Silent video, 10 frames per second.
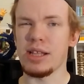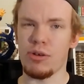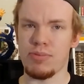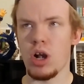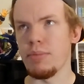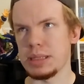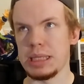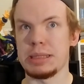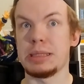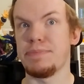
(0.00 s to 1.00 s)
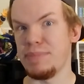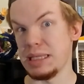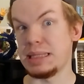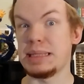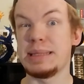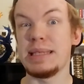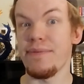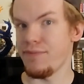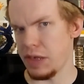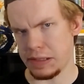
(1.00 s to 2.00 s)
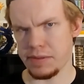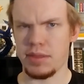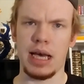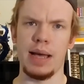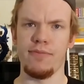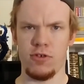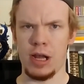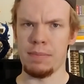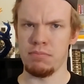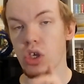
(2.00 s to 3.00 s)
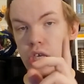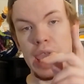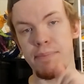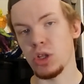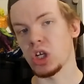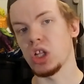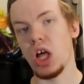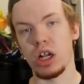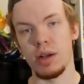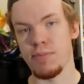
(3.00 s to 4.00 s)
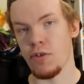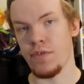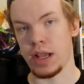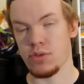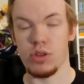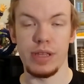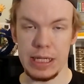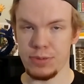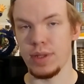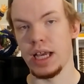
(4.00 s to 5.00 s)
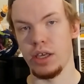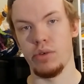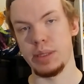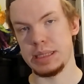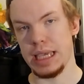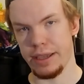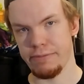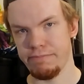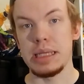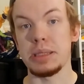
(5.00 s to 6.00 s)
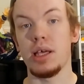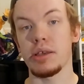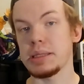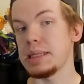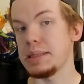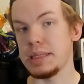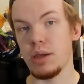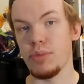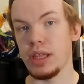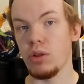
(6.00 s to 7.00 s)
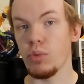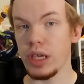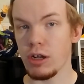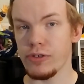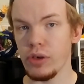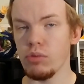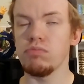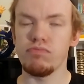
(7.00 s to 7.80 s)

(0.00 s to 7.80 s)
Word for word: don't promise a specific time frame. Can't put a clock on perfection, that's what I always say. As long as it's done within a week or two,